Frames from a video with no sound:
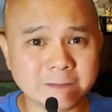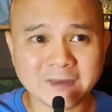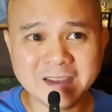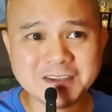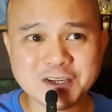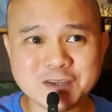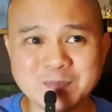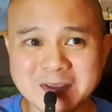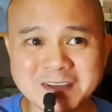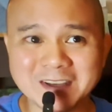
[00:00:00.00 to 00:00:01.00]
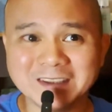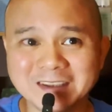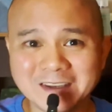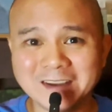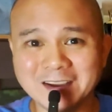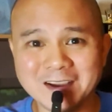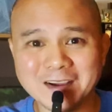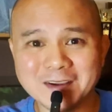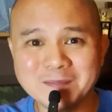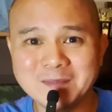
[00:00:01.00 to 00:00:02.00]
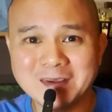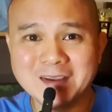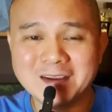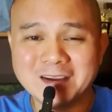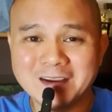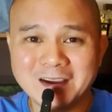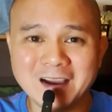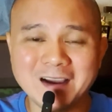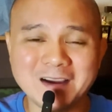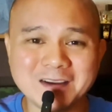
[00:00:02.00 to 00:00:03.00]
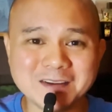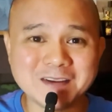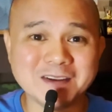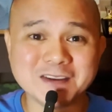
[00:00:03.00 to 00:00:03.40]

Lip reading: It's just basically a